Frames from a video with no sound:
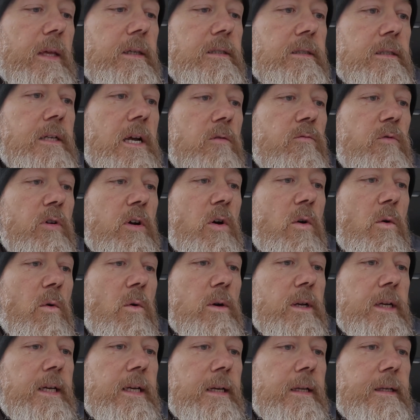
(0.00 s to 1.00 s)
Start
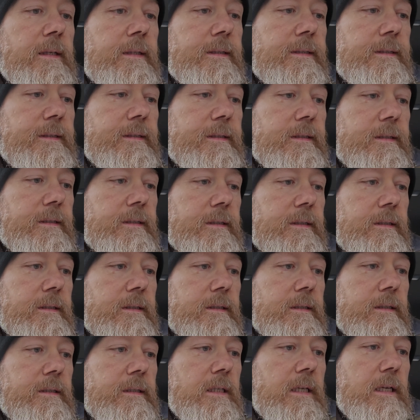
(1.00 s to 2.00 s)
recording.
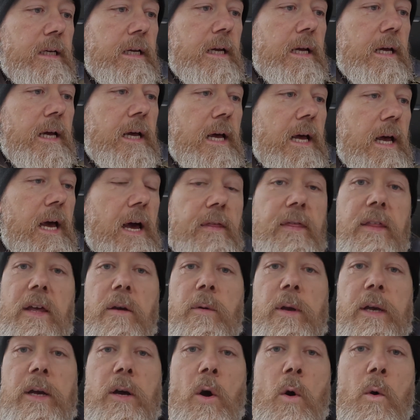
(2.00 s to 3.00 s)
And there
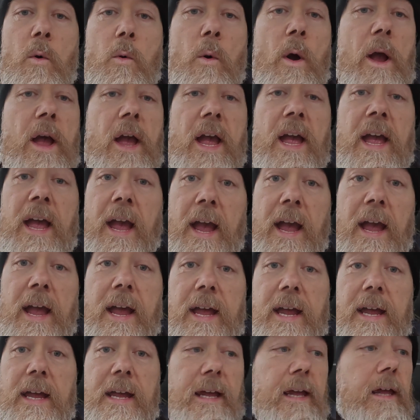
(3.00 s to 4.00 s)
we go.
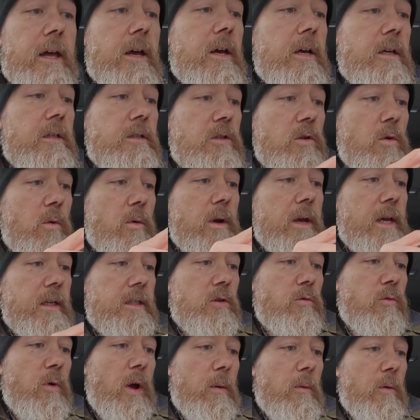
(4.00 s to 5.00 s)
Hey! So it's
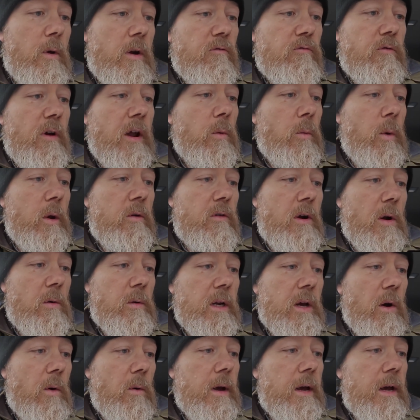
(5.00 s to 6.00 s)
the right way around
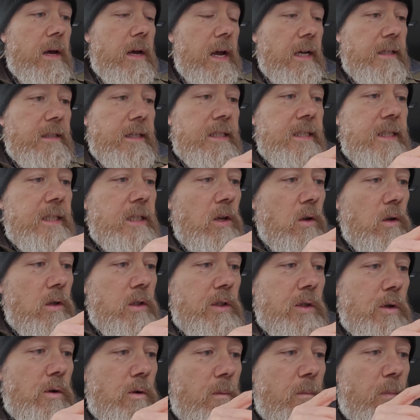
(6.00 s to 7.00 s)
now. It doesn't look
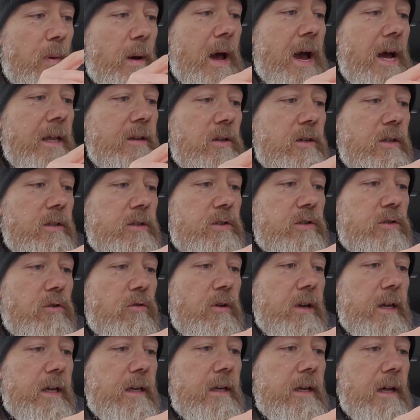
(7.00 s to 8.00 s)
too bad on his
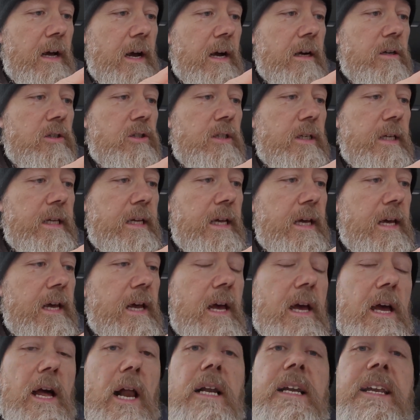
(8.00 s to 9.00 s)
screen, actually.
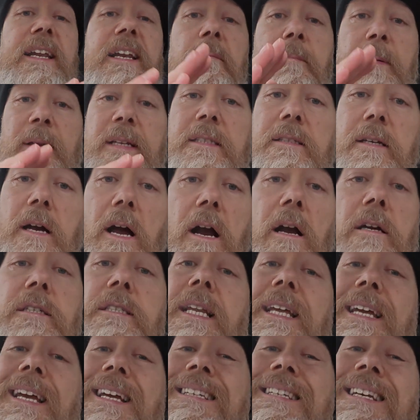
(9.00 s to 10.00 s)
A little bit dark, because
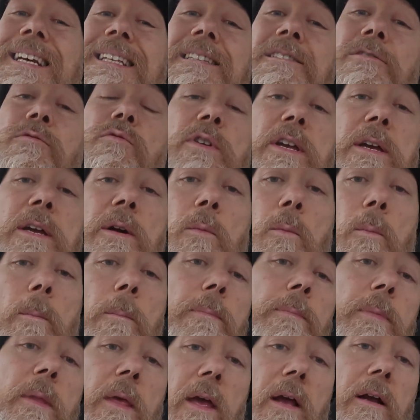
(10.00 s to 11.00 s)
like I said, the rear
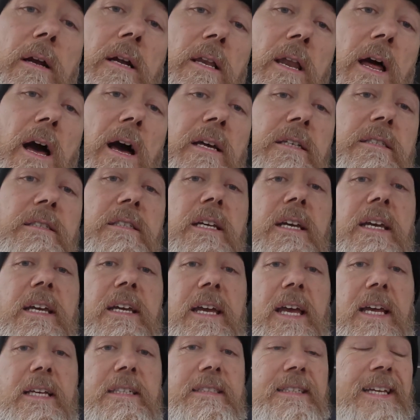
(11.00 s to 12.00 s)
glass
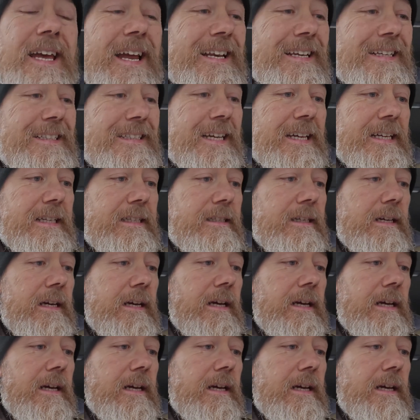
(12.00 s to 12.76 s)
is tinted.